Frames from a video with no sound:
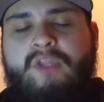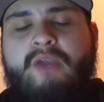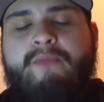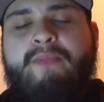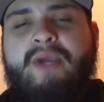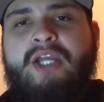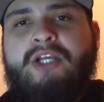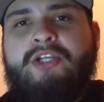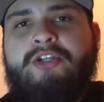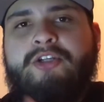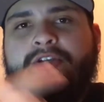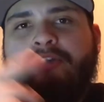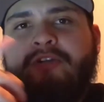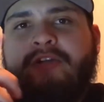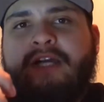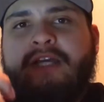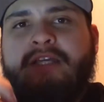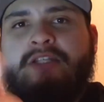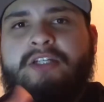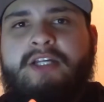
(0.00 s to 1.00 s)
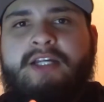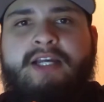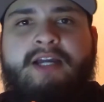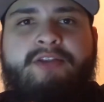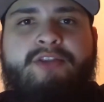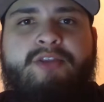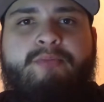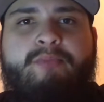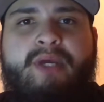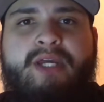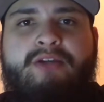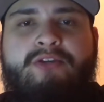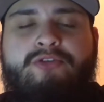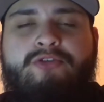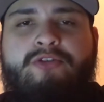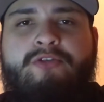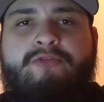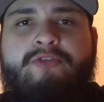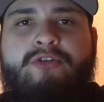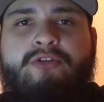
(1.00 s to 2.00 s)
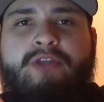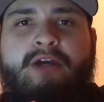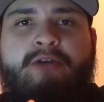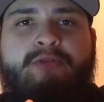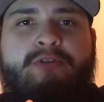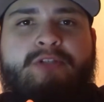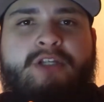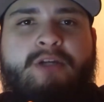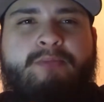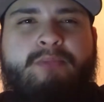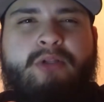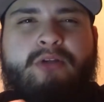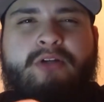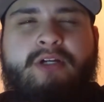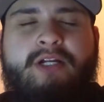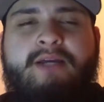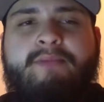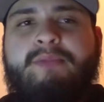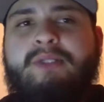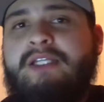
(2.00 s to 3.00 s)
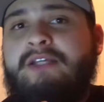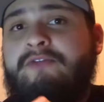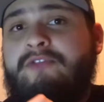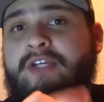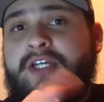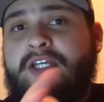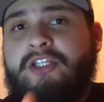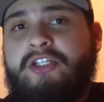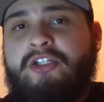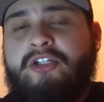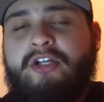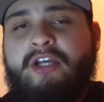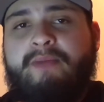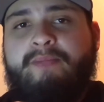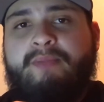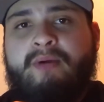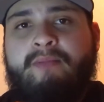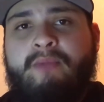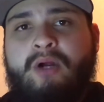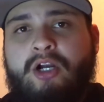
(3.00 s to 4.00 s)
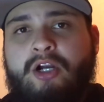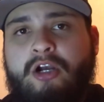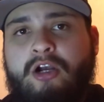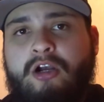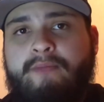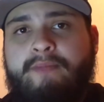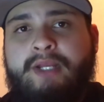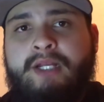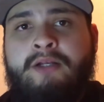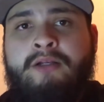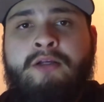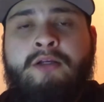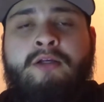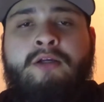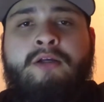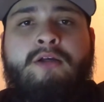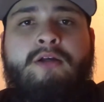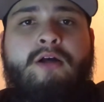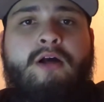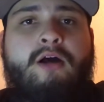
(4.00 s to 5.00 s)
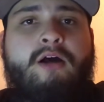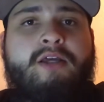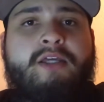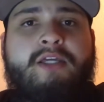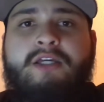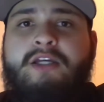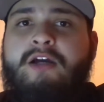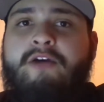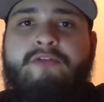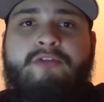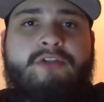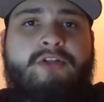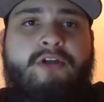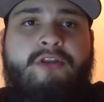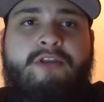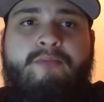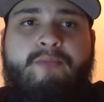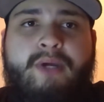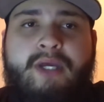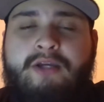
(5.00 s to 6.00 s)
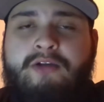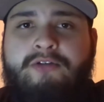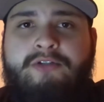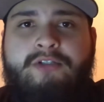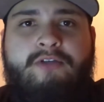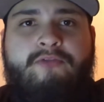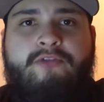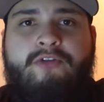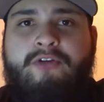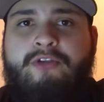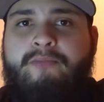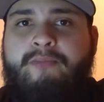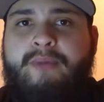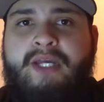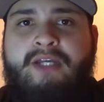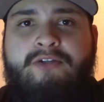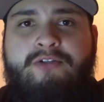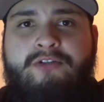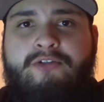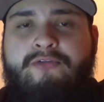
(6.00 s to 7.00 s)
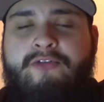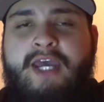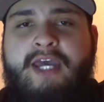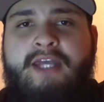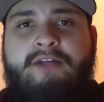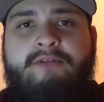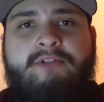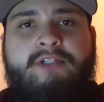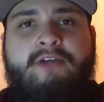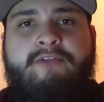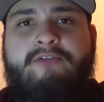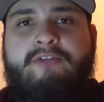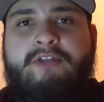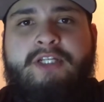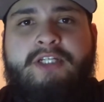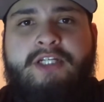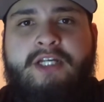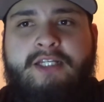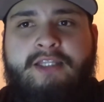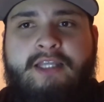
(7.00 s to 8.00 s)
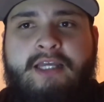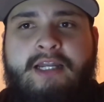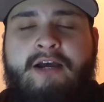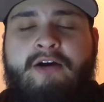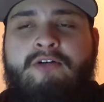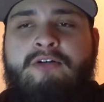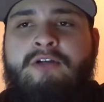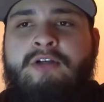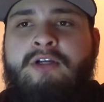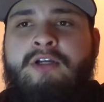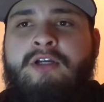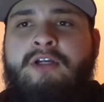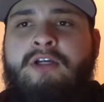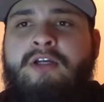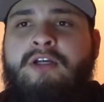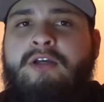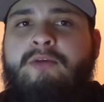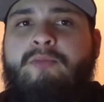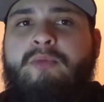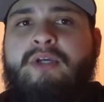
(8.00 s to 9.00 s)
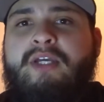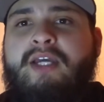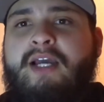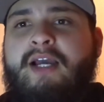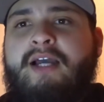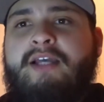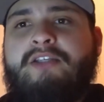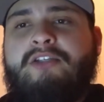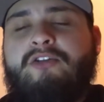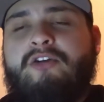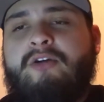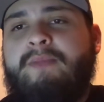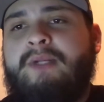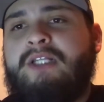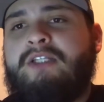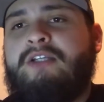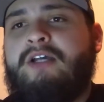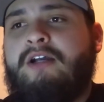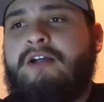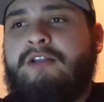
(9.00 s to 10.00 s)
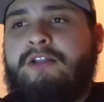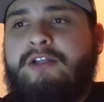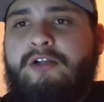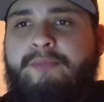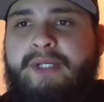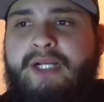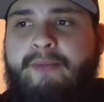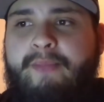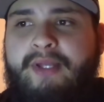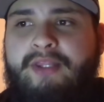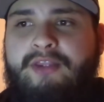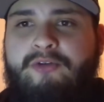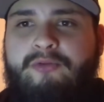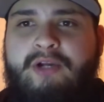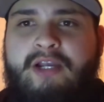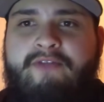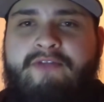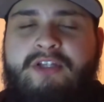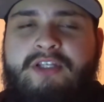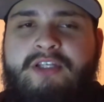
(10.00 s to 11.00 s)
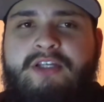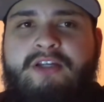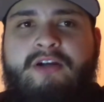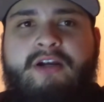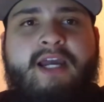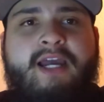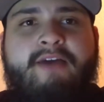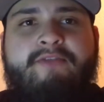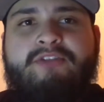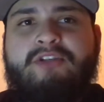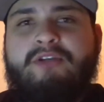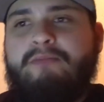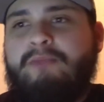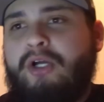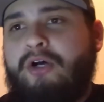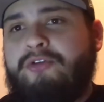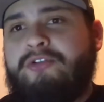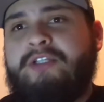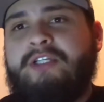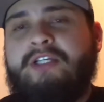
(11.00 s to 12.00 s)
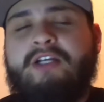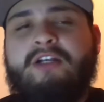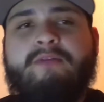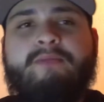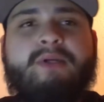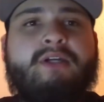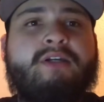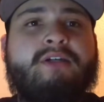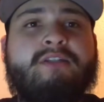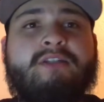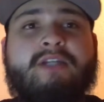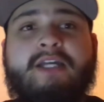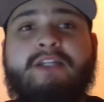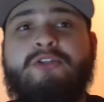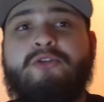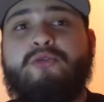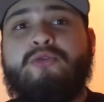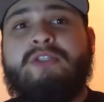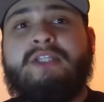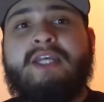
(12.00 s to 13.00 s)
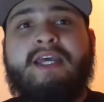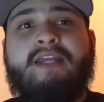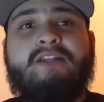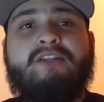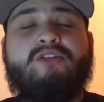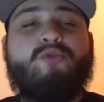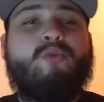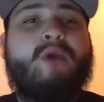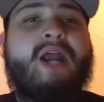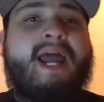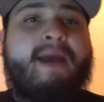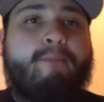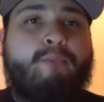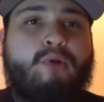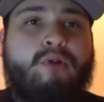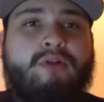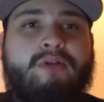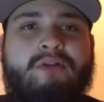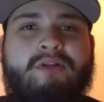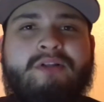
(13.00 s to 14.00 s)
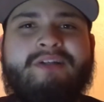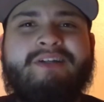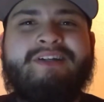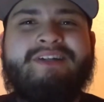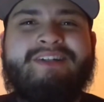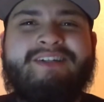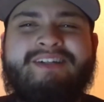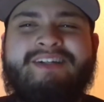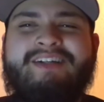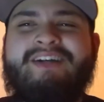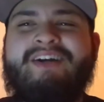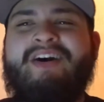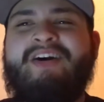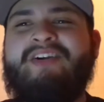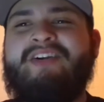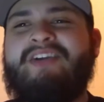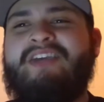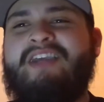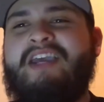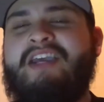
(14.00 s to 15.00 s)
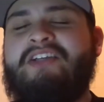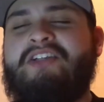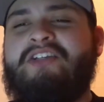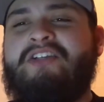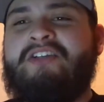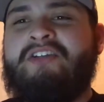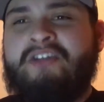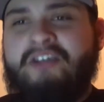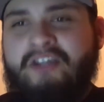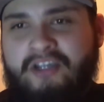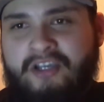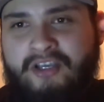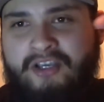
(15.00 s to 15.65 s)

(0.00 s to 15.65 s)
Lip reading: Make sure you guys check out the Bengals review. That was uploaded, I believe, yesterday by Mark Herman. He covers all the Bengals. If you're the Bengals fan, definitely check that out. But yeah, guys, so I'm going to talk a little bit about the Ravens here. I have some notes here because I do tend to ramble on occasion.